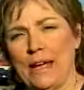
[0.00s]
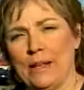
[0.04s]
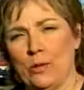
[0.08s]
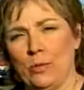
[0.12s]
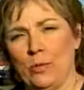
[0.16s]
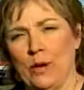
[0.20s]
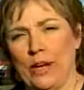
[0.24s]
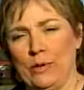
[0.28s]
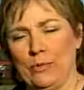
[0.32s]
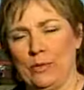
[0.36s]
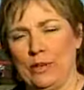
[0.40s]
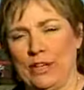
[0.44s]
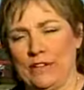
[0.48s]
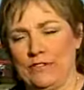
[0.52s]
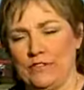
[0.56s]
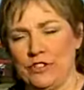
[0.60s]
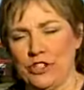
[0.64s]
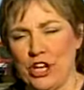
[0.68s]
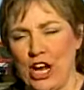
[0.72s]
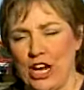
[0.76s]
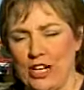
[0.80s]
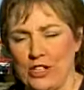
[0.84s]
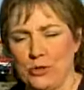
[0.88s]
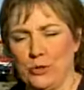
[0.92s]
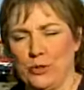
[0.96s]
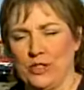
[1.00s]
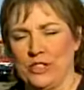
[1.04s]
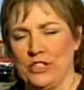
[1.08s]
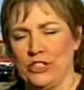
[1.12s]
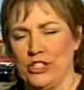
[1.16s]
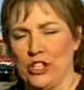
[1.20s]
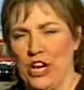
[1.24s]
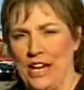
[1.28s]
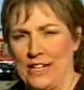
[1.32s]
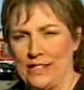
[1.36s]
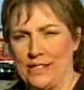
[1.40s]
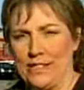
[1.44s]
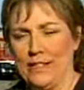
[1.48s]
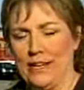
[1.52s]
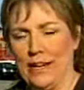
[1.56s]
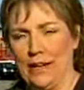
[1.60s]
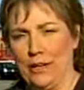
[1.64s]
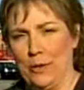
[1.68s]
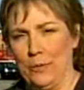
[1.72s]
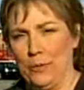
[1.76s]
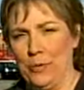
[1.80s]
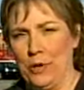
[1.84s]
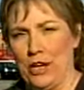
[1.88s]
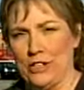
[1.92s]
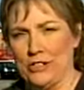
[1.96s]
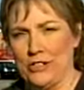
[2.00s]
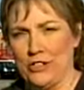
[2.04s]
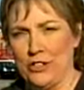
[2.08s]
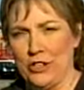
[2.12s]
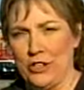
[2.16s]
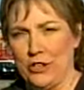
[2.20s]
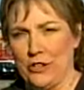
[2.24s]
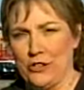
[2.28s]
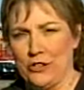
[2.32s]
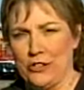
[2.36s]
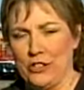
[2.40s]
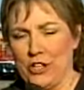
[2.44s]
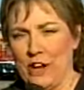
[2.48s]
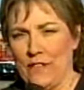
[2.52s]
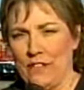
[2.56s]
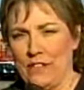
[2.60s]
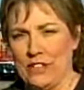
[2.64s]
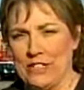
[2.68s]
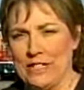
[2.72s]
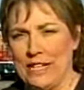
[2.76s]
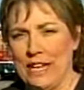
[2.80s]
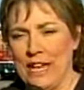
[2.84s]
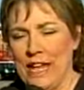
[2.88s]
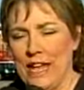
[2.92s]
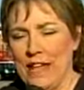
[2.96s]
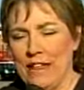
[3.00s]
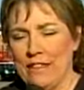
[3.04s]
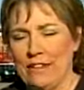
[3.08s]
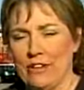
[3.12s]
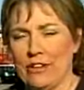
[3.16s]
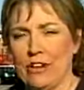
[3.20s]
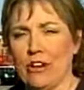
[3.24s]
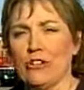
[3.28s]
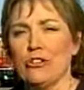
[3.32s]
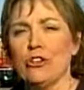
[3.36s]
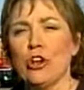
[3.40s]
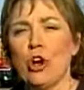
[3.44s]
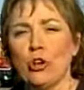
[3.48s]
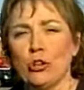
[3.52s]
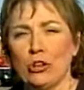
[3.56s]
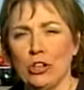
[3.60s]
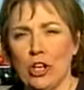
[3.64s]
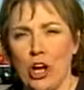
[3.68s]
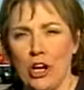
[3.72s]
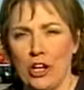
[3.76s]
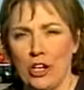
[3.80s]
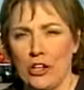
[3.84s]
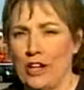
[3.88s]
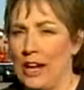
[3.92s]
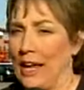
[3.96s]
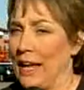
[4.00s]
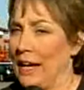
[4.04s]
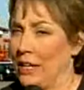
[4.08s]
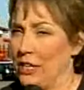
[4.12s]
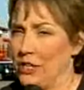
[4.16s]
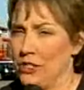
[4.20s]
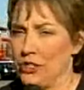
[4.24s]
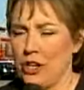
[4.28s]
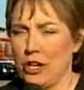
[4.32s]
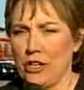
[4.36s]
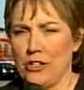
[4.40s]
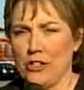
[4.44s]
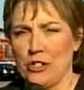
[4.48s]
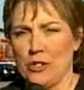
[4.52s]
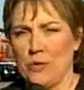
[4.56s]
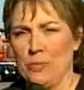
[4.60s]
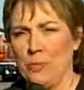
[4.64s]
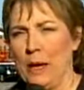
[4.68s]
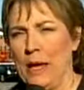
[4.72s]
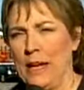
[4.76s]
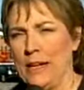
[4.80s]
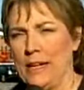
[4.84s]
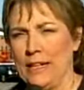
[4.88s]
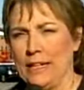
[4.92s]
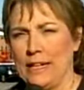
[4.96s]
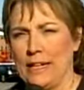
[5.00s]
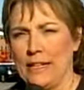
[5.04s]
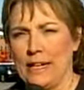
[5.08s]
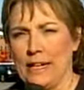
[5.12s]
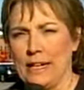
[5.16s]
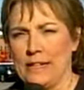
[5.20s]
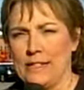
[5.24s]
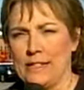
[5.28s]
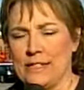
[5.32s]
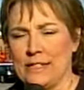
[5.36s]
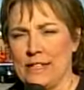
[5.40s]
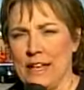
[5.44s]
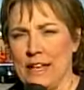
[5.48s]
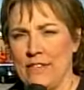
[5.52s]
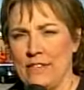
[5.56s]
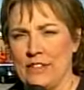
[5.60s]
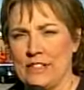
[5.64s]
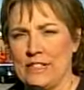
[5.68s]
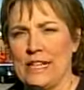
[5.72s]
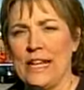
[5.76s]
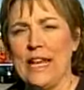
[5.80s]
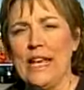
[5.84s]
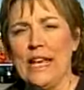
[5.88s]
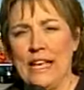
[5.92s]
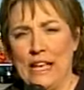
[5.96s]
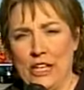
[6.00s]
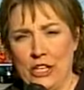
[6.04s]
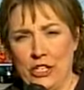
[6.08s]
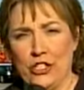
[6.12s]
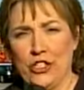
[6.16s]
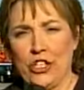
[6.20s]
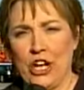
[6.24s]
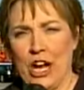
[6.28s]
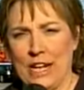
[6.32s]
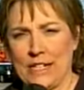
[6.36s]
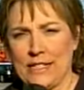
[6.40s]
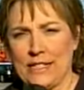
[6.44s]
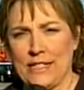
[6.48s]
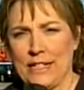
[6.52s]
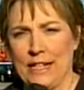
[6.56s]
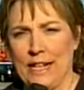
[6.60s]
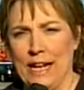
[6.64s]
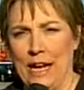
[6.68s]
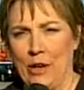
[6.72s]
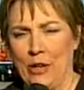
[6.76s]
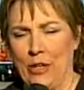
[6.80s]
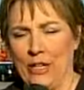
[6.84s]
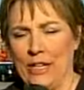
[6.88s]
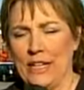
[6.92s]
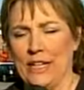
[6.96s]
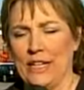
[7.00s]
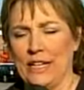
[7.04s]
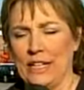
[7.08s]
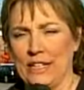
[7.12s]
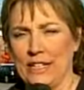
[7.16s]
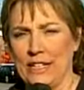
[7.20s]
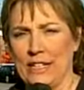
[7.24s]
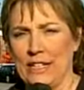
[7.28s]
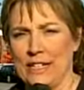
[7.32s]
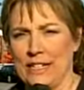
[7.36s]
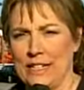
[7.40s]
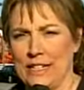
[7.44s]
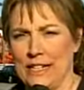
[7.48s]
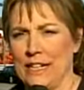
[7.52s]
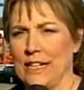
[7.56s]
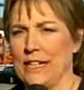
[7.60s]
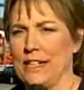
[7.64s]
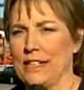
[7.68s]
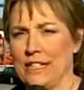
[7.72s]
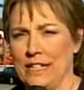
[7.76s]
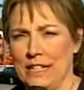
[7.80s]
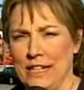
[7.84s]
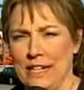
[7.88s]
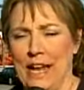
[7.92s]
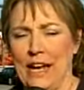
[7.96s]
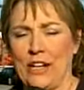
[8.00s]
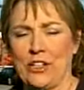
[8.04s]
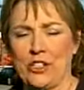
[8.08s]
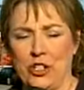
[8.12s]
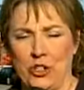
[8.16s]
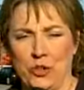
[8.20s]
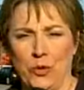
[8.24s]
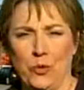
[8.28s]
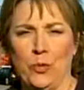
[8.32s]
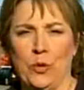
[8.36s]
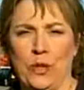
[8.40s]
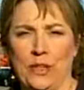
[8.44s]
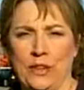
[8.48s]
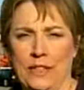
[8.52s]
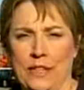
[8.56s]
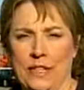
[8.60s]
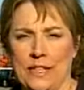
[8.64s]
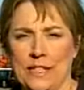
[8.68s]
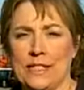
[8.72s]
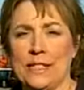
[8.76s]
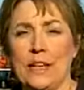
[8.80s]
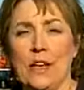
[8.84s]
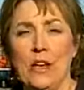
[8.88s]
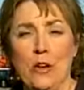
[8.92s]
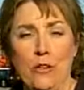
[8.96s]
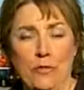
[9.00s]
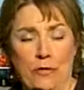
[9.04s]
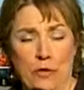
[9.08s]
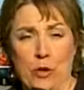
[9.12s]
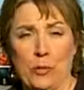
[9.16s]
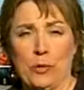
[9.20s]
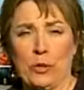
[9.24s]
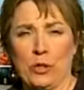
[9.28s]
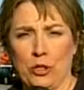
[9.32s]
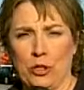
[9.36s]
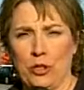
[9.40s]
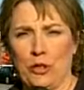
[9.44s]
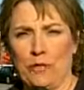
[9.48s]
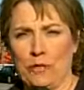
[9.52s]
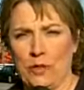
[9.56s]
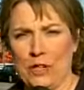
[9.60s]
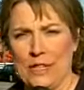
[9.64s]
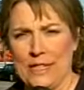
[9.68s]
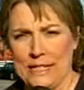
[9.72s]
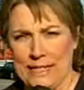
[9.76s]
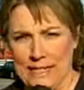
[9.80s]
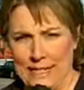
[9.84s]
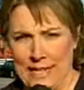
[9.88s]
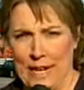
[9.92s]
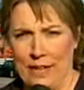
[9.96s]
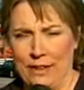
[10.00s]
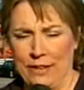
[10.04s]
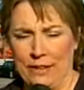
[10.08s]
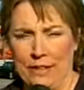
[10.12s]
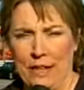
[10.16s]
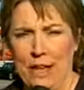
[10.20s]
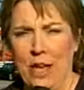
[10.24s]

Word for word: the way, we have checked with the Jackson County Prosecutor's Office. There are no longer any charges pending against Davis in Jackson County in, con in connection with his former girlfriend's death.